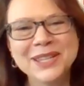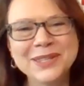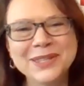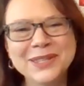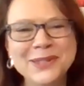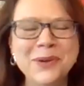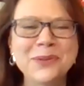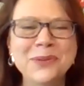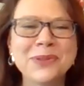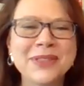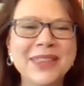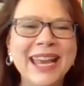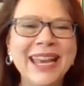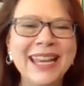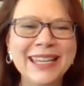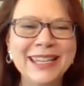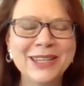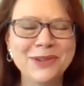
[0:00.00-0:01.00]
so
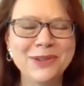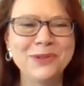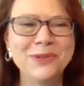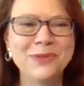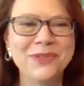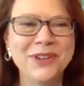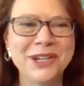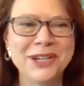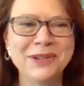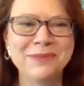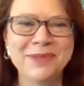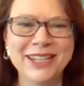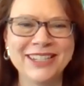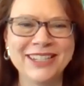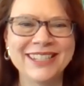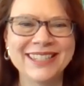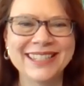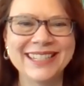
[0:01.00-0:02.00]
thank you very
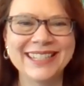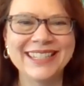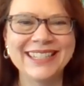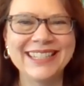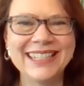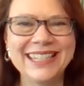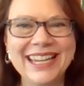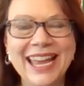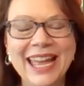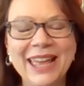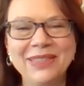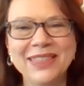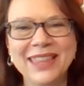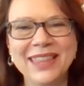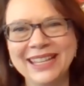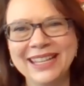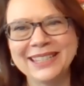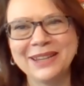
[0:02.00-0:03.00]
much, Cindy, and
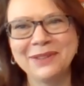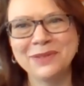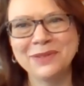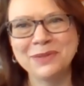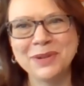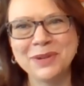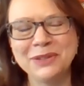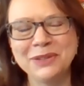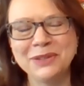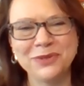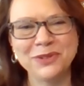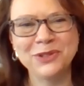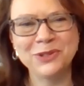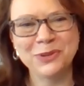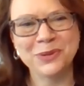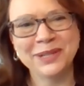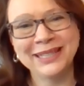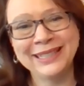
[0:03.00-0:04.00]
thanks okay. everybody for
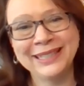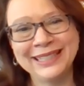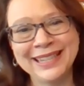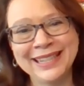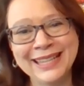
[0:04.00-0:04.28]
joining